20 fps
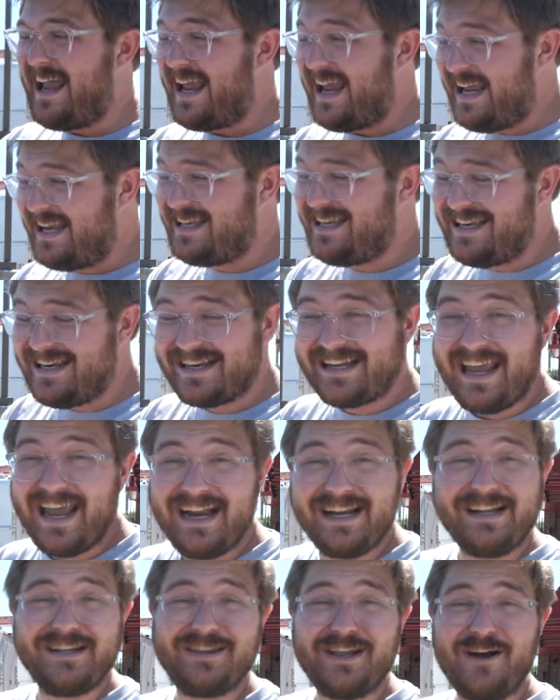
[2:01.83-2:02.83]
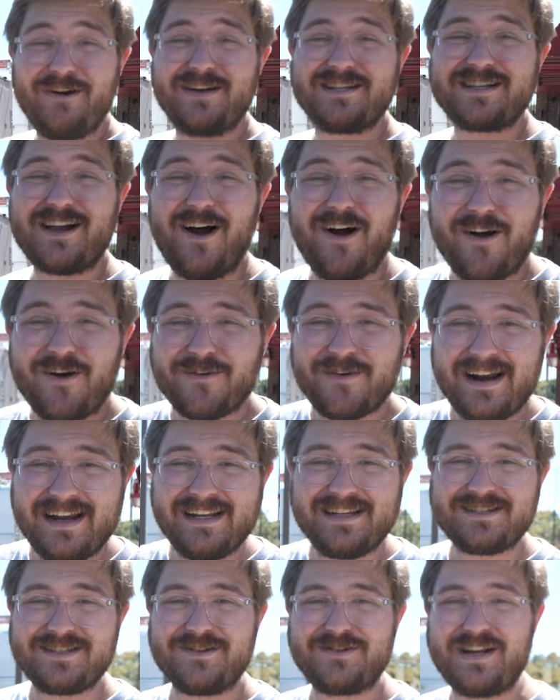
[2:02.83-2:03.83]
Indicated though, it's
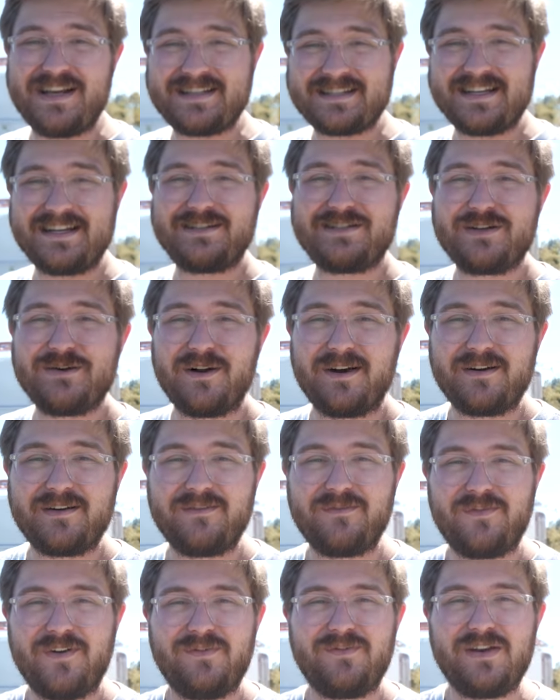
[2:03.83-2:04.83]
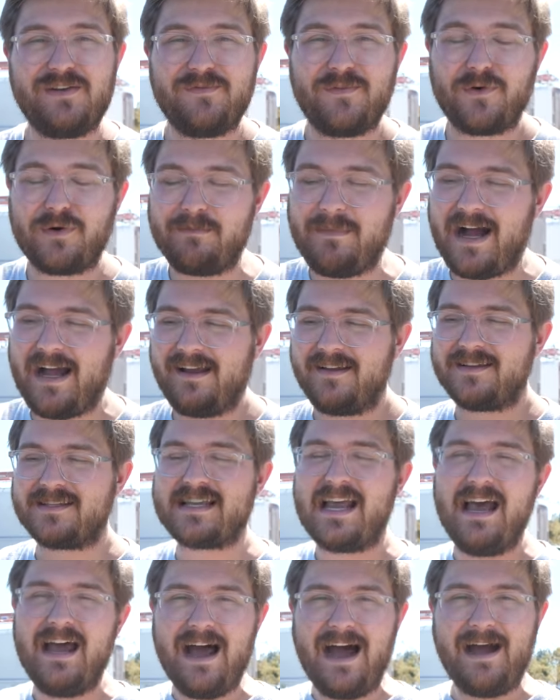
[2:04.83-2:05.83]
already suggesting 254
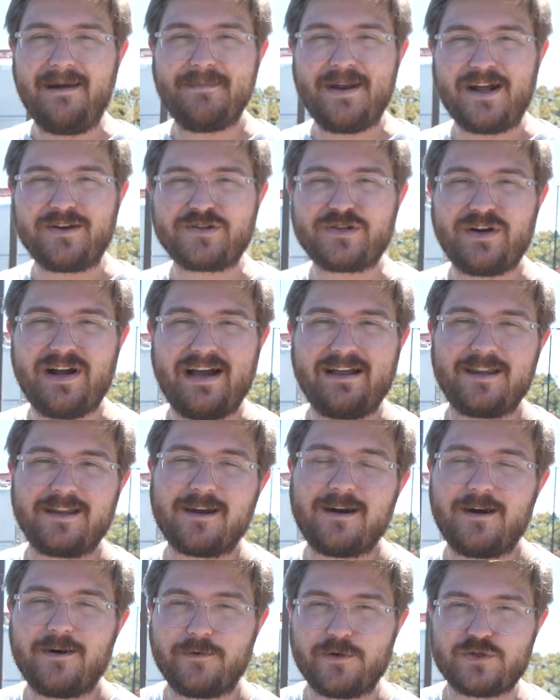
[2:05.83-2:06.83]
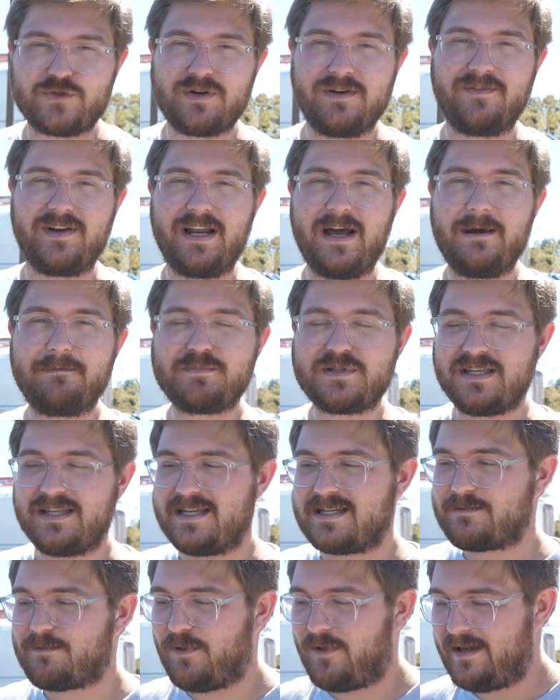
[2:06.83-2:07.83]
miles. I'm not sure how the car was driven up to
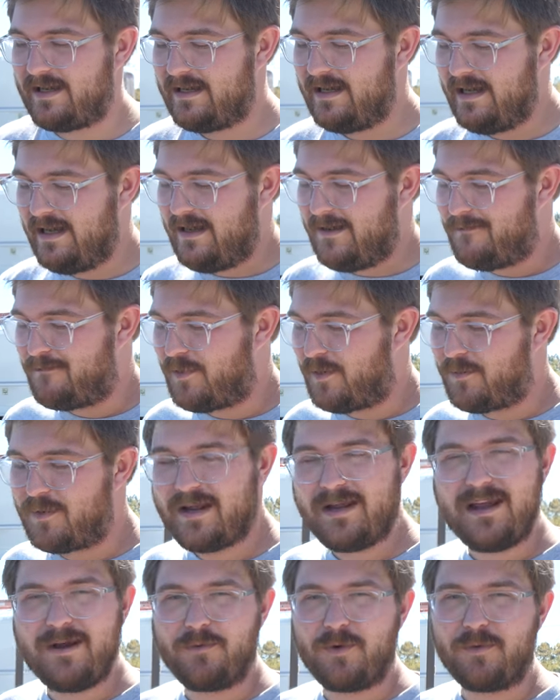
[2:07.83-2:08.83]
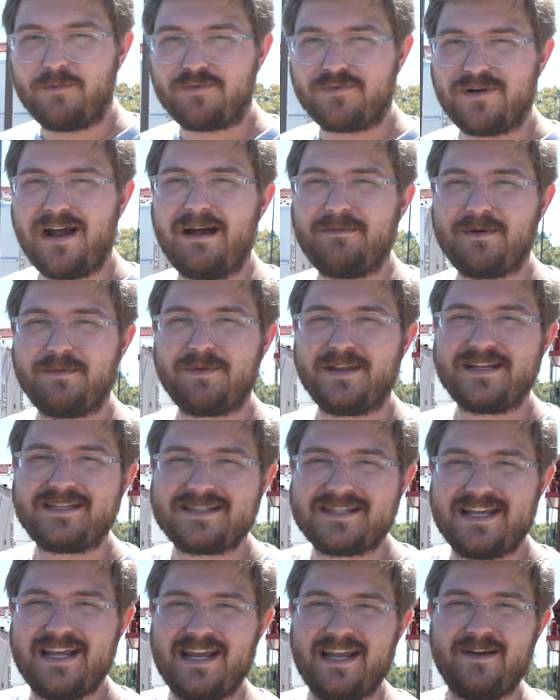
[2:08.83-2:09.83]
this point but we will
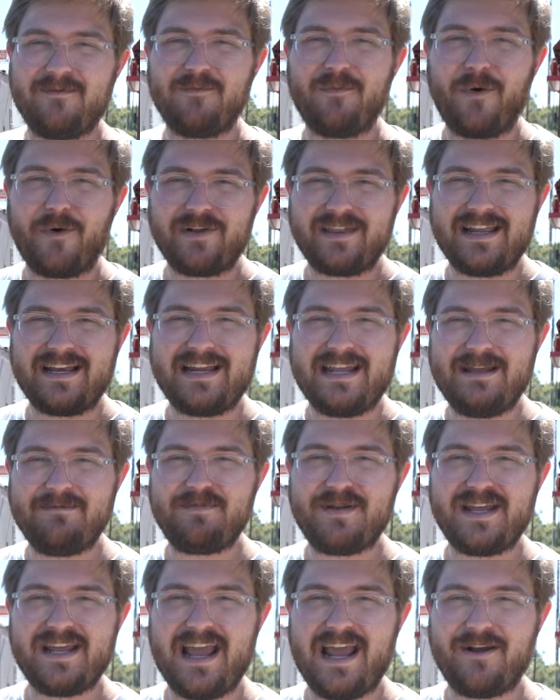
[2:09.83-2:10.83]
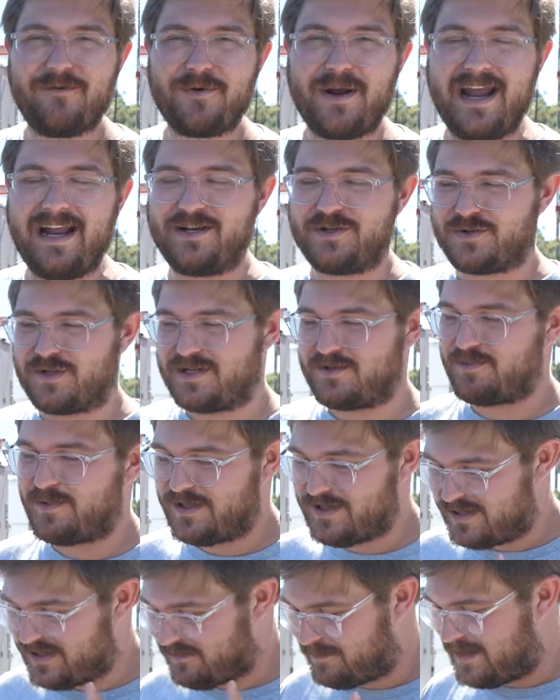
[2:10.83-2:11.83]
probably see more than EPA range,
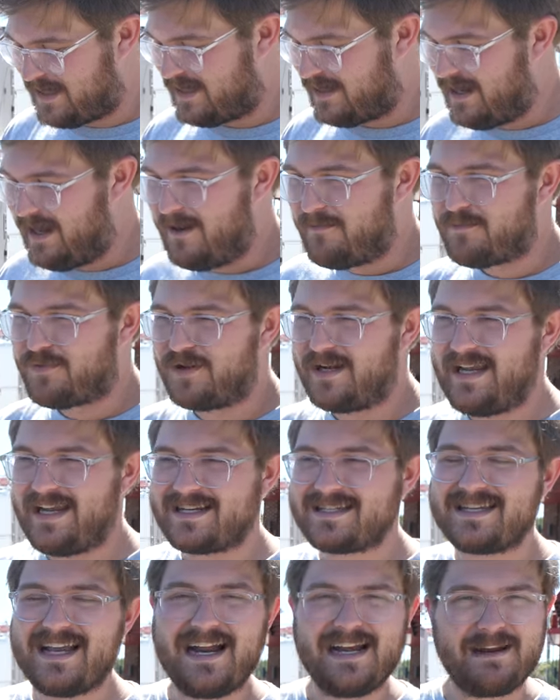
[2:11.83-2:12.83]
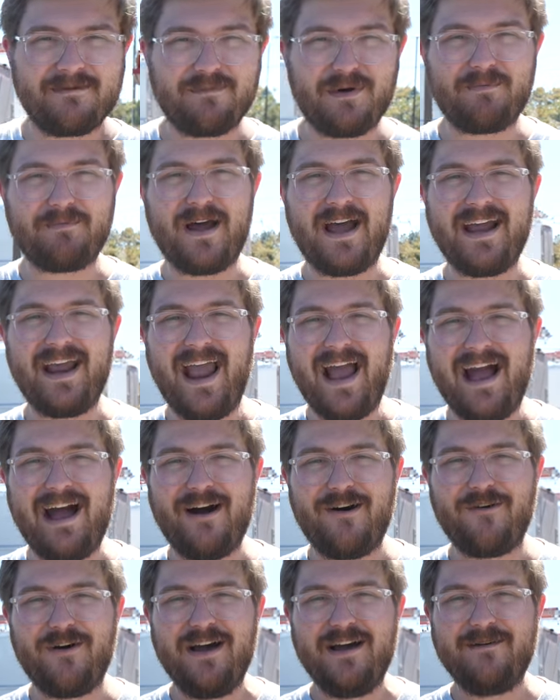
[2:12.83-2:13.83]
which, which will be pretty exciting. But by
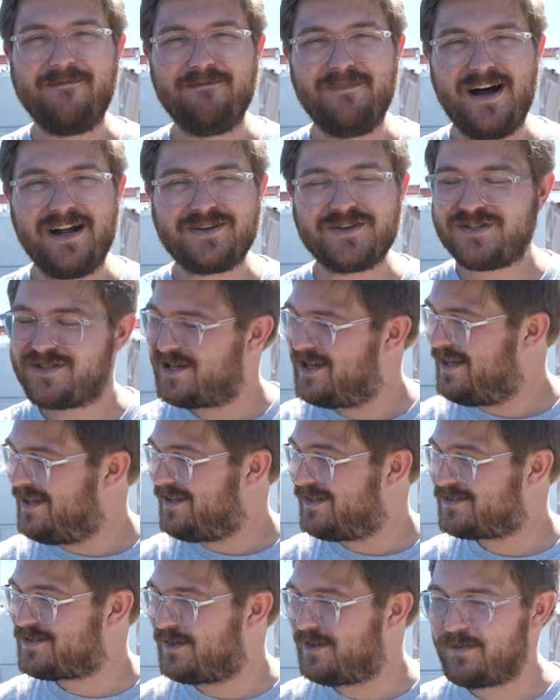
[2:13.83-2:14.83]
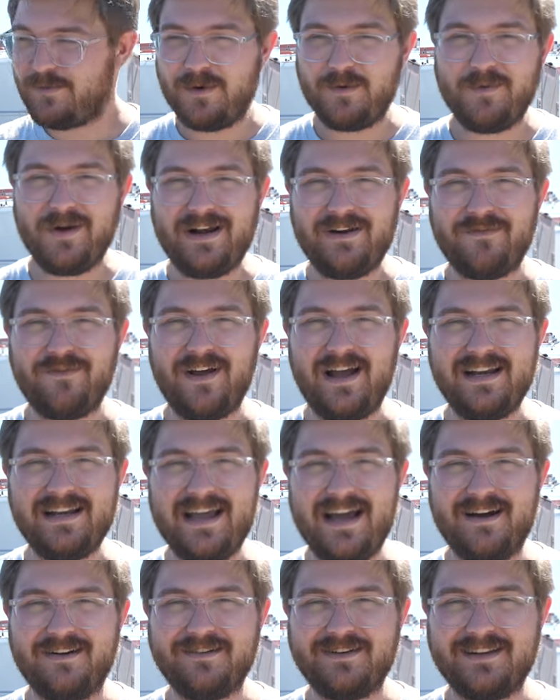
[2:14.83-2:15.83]
how much, there's only one way to
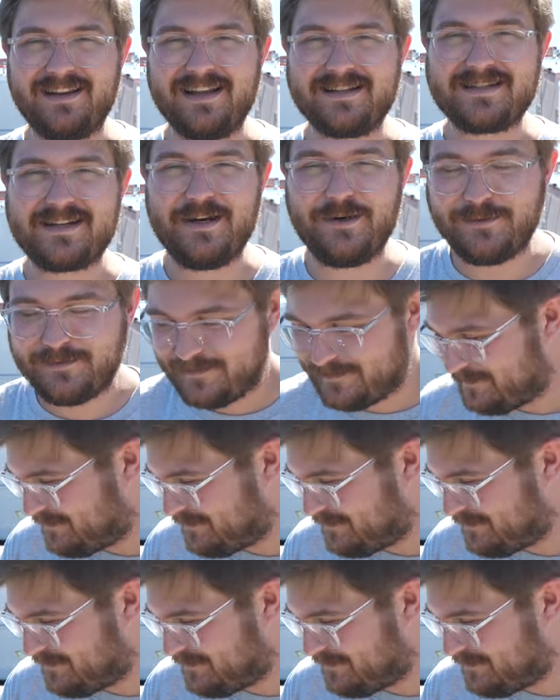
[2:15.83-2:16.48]
find out. Let's go.